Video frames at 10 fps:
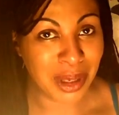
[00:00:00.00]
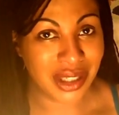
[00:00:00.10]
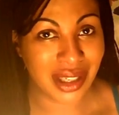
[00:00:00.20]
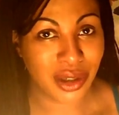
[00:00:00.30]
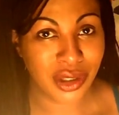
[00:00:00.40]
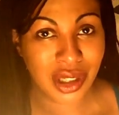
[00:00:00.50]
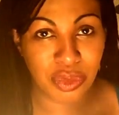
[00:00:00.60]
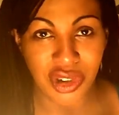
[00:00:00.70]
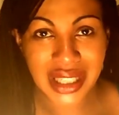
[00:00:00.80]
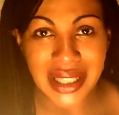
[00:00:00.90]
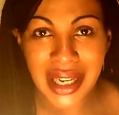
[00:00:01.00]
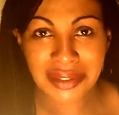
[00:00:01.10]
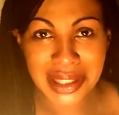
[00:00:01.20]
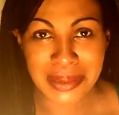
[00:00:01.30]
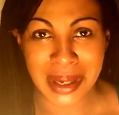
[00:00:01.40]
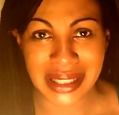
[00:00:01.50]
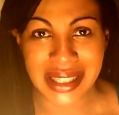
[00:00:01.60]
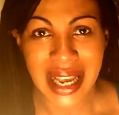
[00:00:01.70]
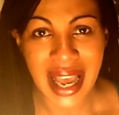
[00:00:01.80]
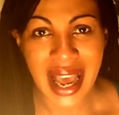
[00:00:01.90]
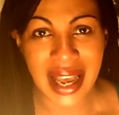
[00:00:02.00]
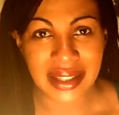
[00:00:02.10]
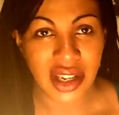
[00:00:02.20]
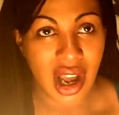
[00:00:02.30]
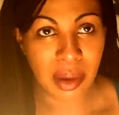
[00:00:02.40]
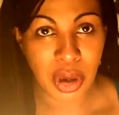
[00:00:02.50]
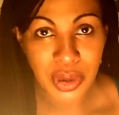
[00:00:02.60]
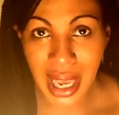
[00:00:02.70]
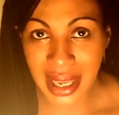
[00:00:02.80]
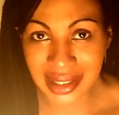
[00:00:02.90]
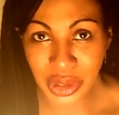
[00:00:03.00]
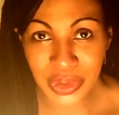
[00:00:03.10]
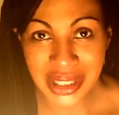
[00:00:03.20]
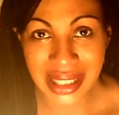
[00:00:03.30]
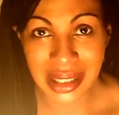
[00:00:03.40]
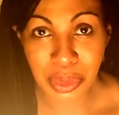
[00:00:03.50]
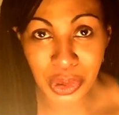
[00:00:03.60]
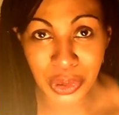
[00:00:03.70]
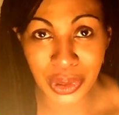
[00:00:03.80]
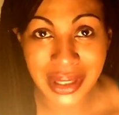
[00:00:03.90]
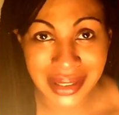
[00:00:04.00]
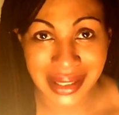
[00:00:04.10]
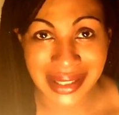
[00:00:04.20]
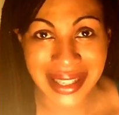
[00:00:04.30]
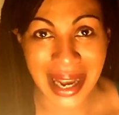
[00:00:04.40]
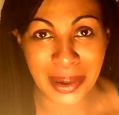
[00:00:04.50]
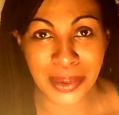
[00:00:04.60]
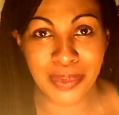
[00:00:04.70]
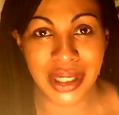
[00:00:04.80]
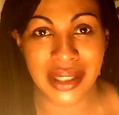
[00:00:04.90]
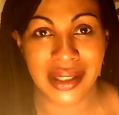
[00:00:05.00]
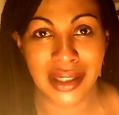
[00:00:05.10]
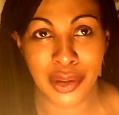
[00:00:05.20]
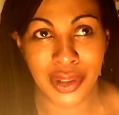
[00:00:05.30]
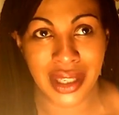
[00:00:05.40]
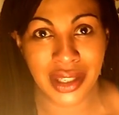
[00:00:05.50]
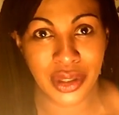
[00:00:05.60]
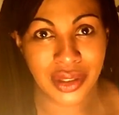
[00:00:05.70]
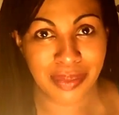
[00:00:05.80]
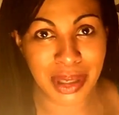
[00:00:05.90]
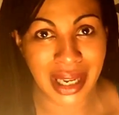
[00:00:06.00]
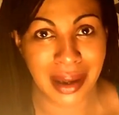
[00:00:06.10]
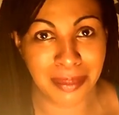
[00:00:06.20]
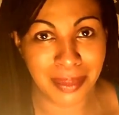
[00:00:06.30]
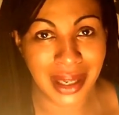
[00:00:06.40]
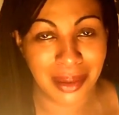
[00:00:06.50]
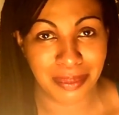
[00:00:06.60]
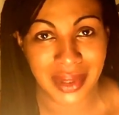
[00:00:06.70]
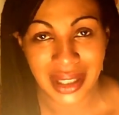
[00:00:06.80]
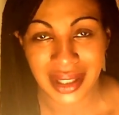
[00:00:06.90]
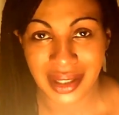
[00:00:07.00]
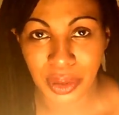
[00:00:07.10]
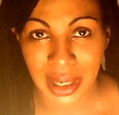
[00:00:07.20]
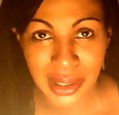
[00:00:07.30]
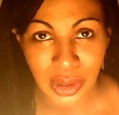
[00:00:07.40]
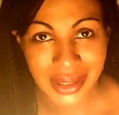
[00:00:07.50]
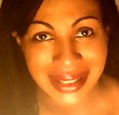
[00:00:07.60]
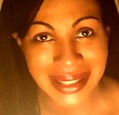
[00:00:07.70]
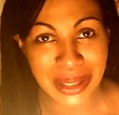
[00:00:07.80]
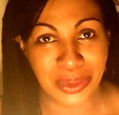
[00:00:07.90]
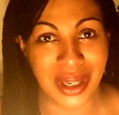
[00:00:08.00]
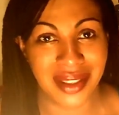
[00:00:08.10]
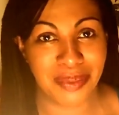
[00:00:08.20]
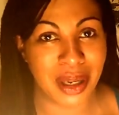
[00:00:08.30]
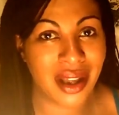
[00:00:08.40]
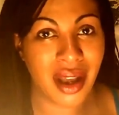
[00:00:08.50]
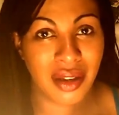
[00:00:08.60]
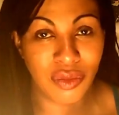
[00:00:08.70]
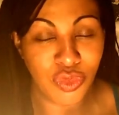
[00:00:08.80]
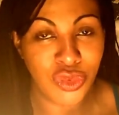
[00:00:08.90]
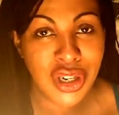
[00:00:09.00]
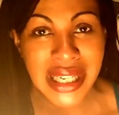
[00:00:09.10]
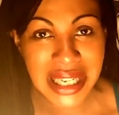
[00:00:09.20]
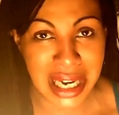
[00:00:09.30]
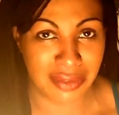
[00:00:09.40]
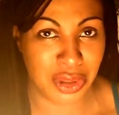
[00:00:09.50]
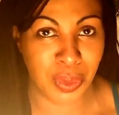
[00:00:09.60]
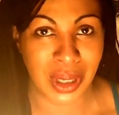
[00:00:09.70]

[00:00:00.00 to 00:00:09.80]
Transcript: because I got some really lovely ones and I'm okay, I don't need any more just now because I know that it could become quite a lot to deal with, but I really love